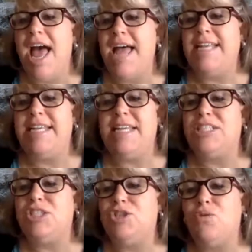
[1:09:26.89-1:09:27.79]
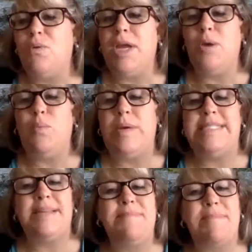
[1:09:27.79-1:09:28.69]
Anita's joy,
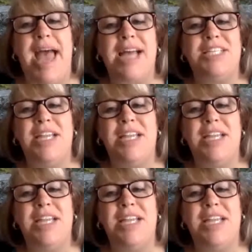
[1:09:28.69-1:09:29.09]
wisdom, passion,